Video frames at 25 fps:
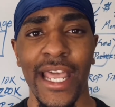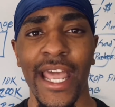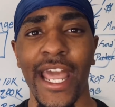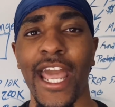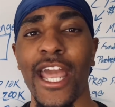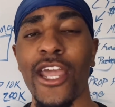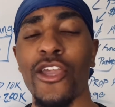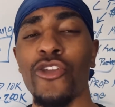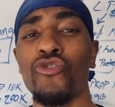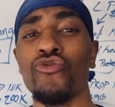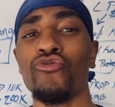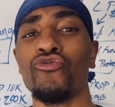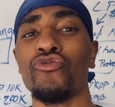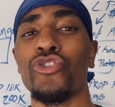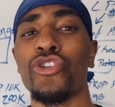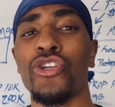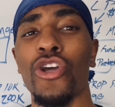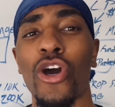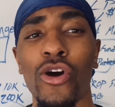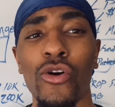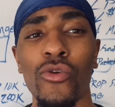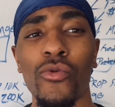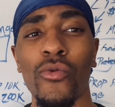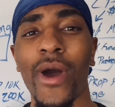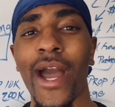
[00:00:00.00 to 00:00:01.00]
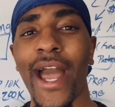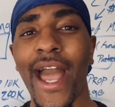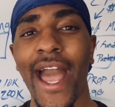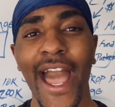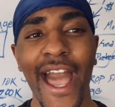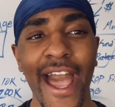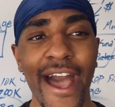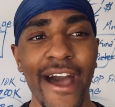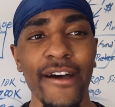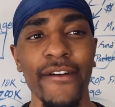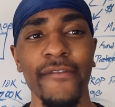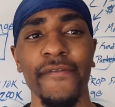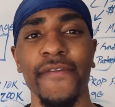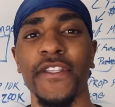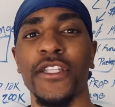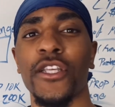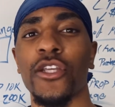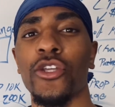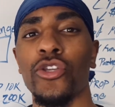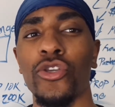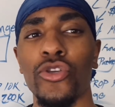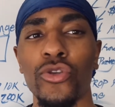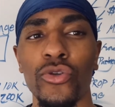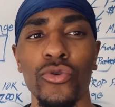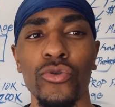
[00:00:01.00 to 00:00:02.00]
And you don't have to
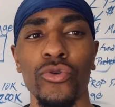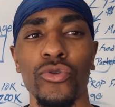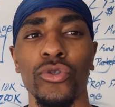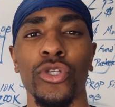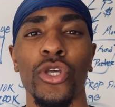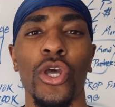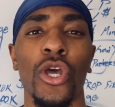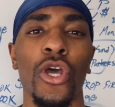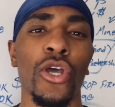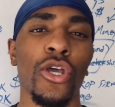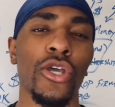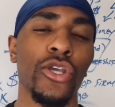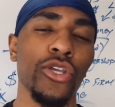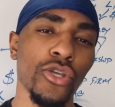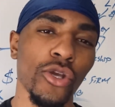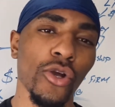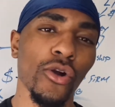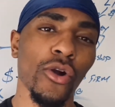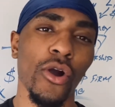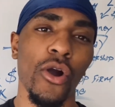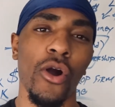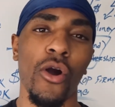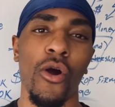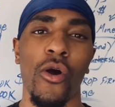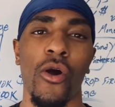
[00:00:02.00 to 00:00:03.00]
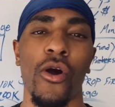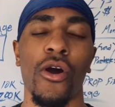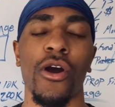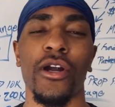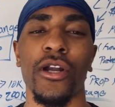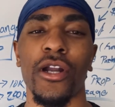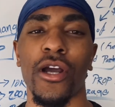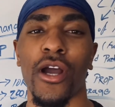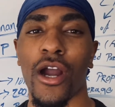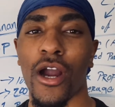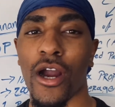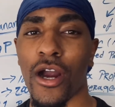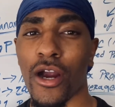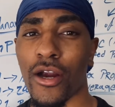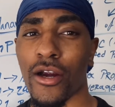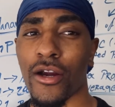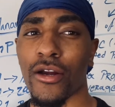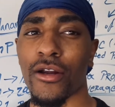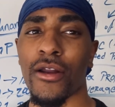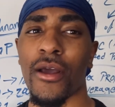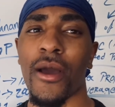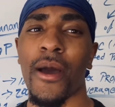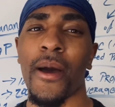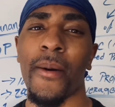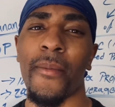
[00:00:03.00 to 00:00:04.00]
use your
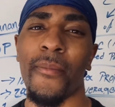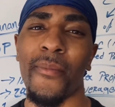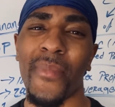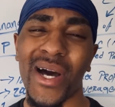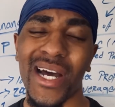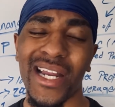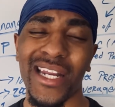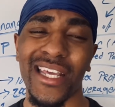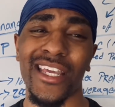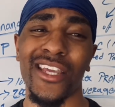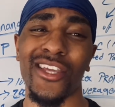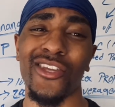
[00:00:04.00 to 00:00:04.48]
hard-earned money.